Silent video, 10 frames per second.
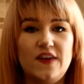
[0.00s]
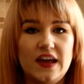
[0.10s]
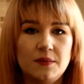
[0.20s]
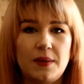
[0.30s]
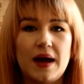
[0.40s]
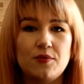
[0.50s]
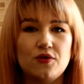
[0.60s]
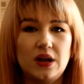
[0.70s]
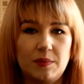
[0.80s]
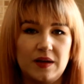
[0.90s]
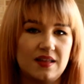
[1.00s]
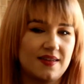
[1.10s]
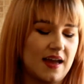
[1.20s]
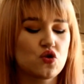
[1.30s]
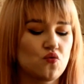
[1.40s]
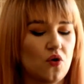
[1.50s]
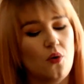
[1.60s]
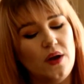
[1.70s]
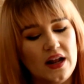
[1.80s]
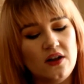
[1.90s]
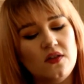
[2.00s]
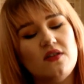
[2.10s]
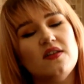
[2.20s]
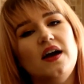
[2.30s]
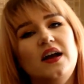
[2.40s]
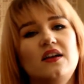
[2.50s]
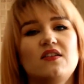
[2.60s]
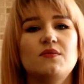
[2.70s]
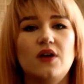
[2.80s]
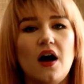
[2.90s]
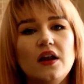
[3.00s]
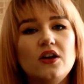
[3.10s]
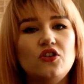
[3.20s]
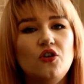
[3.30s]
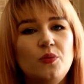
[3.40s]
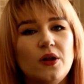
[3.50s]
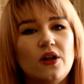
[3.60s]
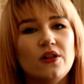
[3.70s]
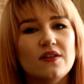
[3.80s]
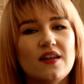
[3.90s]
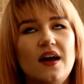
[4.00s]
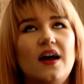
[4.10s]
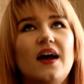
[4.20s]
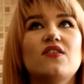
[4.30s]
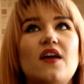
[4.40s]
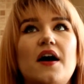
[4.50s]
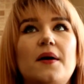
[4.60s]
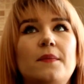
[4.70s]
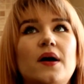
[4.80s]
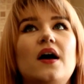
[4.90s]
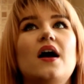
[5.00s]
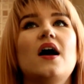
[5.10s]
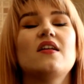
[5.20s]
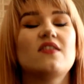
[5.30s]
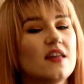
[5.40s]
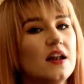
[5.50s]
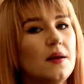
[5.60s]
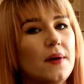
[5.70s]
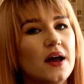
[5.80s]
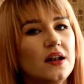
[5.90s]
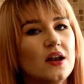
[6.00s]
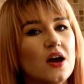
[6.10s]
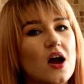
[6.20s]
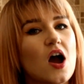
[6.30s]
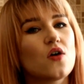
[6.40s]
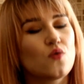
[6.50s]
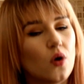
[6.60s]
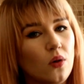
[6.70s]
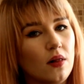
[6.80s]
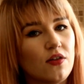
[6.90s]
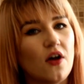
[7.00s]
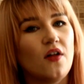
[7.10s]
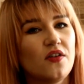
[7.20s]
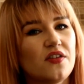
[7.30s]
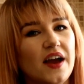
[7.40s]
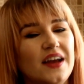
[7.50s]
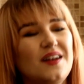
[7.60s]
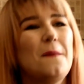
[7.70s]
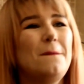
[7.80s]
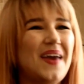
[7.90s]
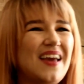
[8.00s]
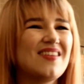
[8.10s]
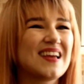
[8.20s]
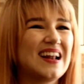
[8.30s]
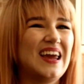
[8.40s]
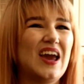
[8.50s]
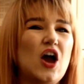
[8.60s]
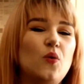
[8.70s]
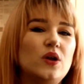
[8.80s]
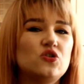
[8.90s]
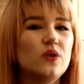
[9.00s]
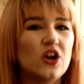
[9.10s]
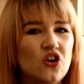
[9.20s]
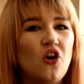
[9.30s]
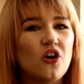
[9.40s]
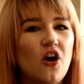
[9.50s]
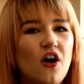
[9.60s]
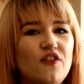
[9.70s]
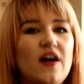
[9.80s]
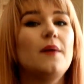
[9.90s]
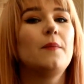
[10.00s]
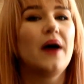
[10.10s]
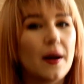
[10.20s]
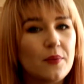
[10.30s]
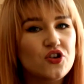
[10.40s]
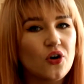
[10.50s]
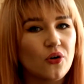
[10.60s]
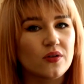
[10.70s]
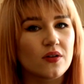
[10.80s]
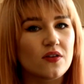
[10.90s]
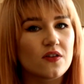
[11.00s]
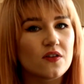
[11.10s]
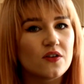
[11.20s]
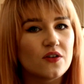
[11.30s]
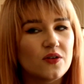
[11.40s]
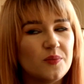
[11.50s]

vegan pepperoni pizza, throwing in on the side some garlic dough balls, some cinnamon rolls on the side. Basically, we're doing a knockoff Papa John's,